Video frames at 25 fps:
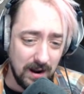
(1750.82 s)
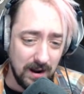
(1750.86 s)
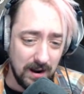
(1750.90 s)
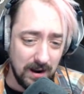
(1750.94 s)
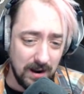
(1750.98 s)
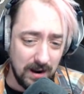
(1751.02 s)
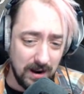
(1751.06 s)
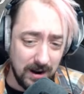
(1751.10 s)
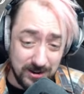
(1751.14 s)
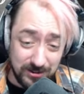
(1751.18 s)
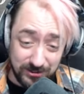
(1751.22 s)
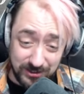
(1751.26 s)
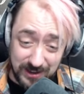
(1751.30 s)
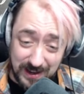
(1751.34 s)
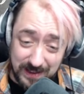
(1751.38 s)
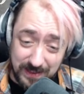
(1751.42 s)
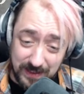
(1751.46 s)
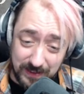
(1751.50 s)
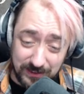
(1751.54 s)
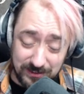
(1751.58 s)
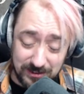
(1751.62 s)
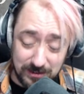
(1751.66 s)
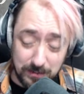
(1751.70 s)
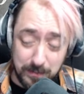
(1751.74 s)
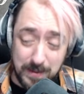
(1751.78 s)
Are you saying that
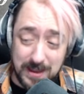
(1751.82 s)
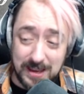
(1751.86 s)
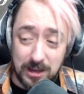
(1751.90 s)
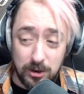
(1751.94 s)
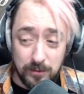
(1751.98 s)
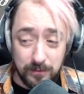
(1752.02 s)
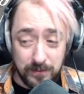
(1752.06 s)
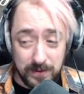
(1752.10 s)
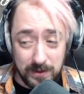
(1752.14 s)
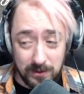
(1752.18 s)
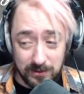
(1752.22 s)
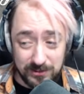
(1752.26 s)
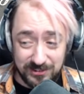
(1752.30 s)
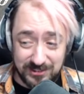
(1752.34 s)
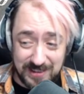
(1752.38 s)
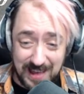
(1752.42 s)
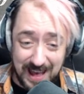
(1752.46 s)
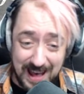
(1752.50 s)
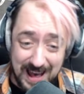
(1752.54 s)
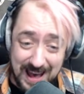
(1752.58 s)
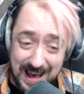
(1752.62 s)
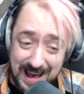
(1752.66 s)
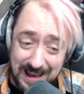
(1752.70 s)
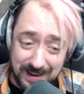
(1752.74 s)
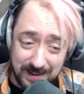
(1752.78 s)
this is making you feel
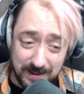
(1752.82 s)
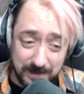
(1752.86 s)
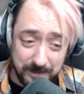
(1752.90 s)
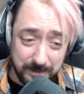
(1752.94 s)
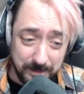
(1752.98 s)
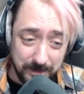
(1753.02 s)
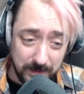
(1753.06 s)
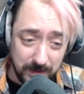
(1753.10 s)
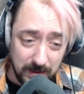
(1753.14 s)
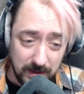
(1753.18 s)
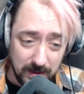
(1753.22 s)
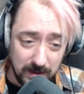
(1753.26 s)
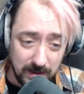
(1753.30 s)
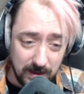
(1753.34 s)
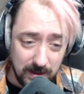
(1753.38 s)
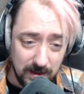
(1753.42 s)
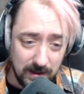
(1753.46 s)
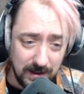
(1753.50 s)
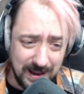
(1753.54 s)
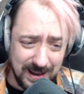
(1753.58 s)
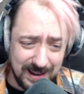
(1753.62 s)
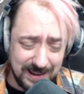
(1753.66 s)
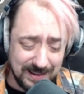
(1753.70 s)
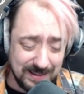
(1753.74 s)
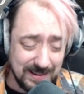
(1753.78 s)
sad?
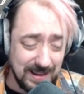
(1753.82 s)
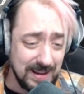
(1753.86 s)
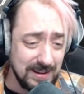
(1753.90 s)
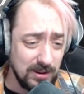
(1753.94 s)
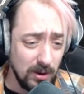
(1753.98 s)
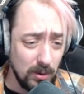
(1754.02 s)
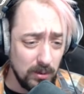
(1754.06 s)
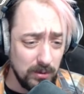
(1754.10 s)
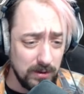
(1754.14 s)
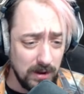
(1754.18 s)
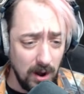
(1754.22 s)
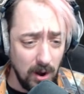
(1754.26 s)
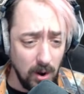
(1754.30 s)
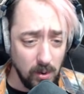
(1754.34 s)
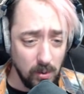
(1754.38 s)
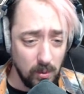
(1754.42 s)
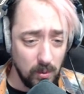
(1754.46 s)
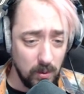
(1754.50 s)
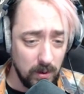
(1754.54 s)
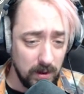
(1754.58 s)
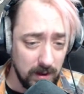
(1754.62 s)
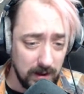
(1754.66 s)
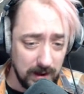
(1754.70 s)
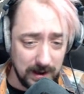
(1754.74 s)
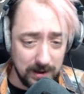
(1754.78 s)
I don't
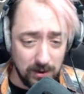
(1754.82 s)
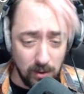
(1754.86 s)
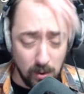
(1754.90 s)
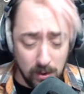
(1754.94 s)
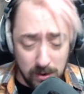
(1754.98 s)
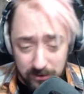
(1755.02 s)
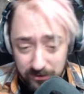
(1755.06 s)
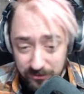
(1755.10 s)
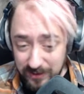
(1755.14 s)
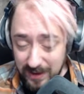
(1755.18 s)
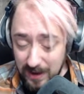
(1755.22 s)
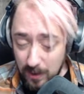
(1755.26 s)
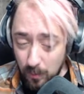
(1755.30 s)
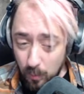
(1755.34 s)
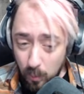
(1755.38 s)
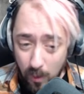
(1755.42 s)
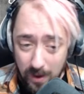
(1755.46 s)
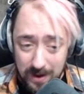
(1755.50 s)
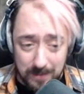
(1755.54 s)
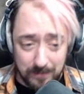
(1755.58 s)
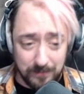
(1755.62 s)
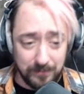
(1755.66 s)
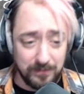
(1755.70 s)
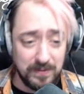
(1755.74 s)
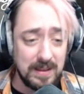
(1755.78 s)
know. I don't understand
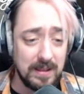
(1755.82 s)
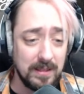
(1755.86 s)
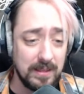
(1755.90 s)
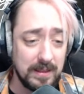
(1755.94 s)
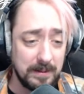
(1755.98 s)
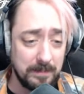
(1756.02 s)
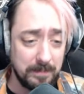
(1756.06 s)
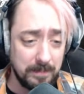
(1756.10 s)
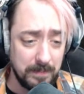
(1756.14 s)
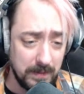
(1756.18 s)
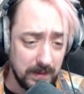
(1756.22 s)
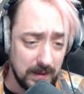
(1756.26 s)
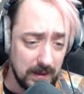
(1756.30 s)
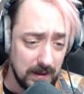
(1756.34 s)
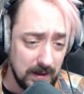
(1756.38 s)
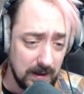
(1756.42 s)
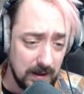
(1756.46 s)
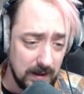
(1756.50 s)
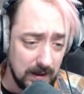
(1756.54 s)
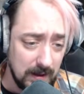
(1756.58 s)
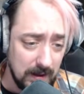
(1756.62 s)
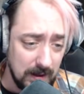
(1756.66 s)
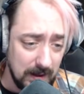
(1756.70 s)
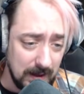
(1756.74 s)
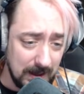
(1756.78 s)
what I'm feeling.
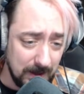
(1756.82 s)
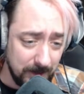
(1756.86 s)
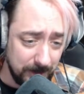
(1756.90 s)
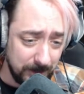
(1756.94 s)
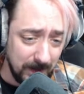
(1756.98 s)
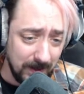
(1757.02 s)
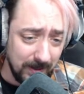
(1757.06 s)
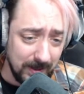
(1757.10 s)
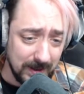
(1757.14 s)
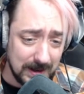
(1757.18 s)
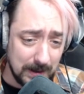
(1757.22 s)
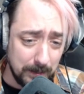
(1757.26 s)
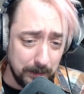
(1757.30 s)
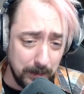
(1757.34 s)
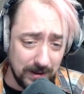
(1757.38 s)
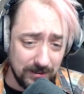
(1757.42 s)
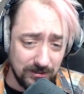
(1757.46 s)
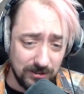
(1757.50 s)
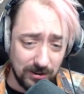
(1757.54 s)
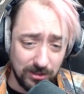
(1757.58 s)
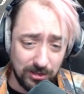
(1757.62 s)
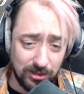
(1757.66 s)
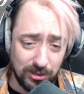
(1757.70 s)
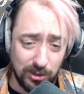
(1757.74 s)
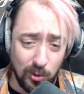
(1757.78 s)
It felt like a
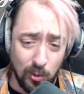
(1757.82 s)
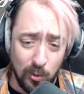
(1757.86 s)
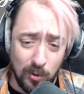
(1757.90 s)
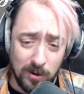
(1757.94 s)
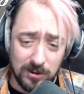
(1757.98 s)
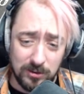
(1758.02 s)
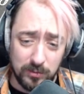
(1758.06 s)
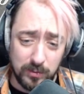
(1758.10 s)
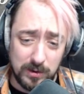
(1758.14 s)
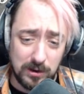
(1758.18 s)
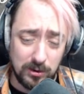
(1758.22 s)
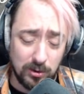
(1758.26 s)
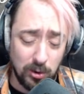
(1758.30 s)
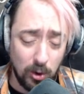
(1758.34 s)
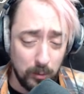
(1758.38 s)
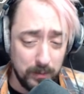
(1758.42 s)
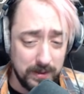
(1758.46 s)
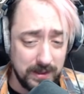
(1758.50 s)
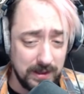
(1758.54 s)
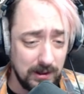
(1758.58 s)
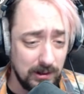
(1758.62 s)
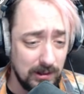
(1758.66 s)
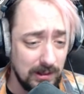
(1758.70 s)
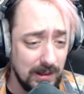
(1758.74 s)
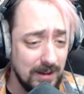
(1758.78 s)
bunch of thorns when you told
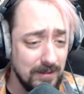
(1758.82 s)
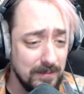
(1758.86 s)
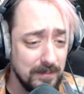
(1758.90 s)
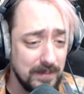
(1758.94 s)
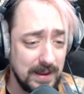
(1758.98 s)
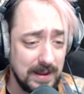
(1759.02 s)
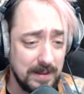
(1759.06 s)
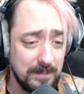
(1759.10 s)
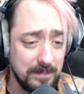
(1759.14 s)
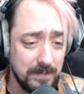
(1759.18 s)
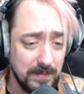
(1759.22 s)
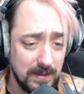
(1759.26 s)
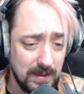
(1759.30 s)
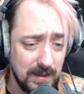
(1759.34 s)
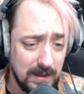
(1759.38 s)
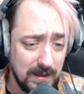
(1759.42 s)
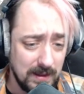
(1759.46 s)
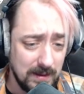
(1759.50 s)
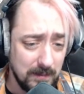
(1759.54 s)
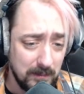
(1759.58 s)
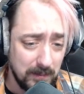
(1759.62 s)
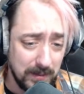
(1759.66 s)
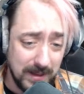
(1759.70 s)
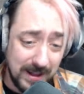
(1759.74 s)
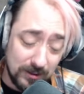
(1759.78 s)
me that you love me.
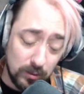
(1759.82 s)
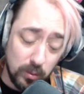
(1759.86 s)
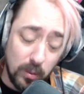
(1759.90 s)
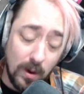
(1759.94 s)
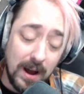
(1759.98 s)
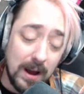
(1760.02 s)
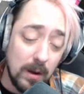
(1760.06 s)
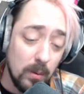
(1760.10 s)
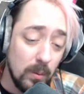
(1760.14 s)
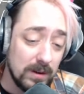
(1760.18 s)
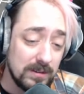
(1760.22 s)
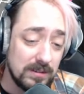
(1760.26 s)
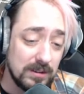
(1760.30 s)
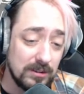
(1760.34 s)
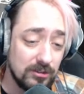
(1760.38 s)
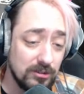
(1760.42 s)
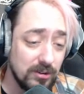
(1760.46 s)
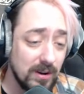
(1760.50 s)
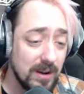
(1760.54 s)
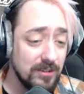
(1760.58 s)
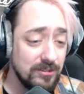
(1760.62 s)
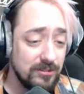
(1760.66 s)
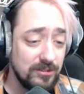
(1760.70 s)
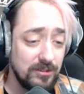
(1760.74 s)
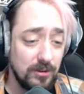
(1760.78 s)
But that's why I want to
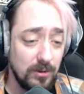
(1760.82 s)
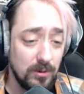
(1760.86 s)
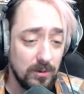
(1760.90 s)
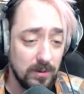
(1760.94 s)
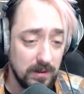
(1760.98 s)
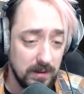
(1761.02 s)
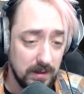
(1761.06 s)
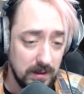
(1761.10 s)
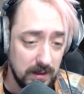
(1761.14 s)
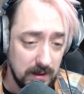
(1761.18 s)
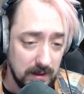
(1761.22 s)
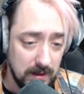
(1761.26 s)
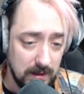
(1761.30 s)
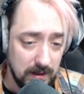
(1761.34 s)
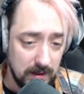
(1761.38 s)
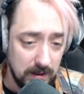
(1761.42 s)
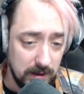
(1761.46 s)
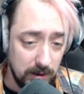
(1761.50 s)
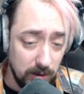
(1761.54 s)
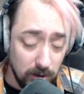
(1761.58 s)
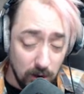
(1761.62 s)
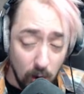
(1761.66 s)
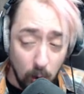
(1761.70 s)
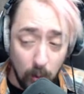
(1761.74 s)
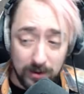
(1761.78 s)
trust you.
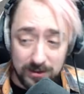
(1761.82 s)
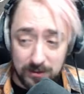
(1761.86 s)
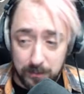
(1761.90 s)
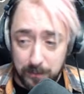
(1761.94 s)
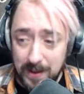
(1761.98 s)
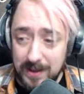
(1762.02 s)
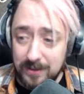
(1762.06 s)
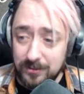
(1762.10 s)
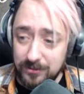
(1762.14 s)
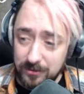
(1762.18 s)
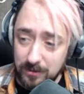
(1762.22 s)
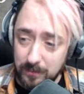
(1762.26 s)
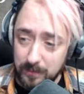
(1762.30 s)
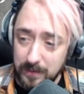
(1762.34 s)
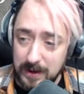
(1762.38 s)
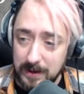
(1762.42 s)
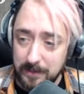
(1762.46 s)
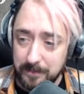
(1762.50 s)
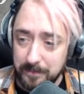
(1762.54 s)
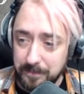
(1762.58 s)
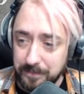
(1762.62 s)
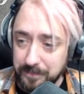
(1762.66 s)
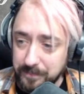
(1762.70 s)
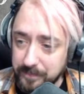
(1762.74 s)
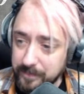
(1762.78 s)
You know what's best for me.
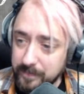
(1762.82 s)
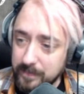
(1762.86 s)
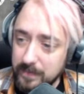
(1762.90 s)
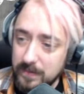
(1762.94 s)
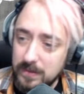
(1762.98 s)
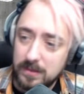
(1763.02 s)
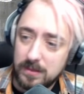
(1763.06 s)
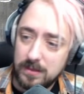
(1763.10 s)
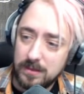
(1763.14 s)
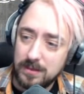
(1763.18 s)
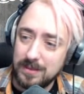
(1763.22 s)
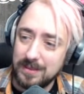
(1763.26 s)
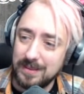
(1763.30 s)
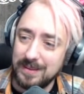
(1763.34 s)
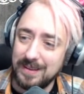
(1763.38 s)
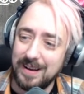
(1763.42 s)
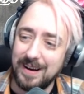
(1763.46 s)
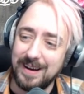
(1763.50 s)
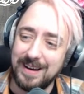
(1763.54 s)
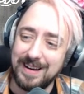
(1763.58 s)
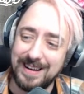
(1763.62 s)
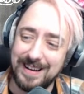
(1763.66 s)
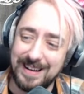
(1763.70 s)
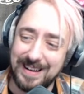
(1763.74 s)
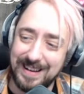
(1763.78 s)

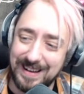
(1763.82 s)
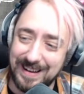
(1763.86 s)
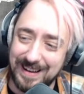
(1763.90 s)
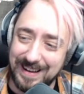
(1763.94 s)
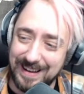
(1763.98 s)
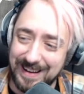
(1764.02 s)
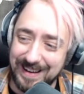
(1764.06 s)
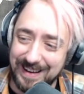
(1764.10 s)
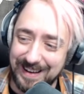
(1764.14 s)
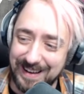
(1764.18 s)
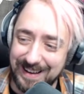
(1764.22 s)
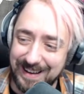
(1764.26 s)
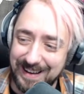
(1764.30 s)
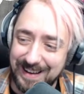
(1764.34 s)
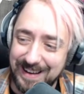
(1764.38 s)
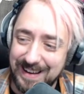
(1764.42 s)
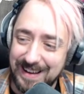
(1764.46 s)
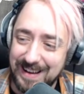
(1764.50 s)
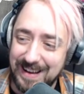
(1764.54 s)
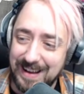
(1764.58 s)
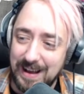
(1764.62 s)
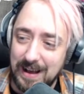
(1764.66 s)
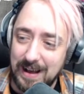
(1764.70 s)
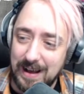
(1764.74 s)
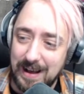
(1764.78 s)

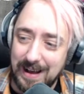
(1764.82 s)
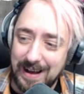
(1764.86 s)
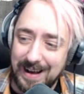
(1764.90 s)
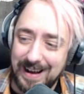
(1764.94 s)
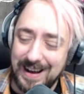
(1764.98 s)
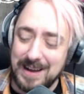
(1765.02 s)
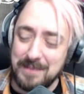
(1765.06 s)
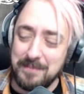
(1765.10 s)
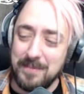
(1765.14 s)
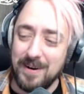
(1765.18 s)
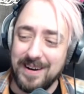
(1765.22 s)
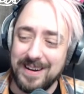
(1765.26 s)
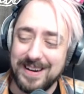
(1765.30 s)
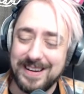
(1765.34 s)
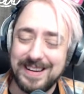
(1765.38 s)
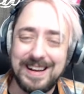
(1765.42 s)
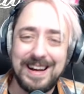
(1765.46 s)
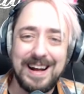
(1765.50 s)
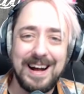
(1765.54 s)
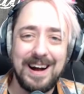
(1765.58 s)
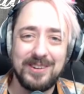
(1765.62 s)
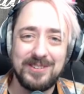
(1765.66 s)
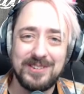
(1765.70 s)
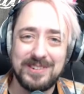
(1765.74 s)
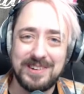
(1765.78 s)
Hi, Monica.
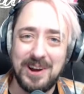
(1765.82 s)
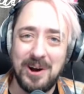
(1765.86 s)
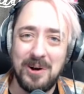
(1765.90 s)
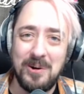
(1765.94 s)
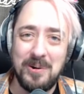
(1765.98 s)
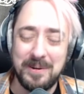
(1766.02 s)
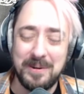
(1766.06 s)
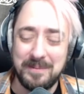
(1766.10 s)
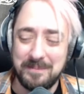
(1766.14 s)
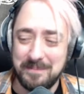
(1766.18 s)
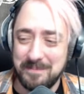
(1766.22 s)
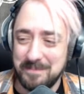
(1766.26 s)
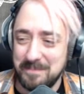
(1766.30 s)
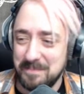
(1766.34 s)
How's it going?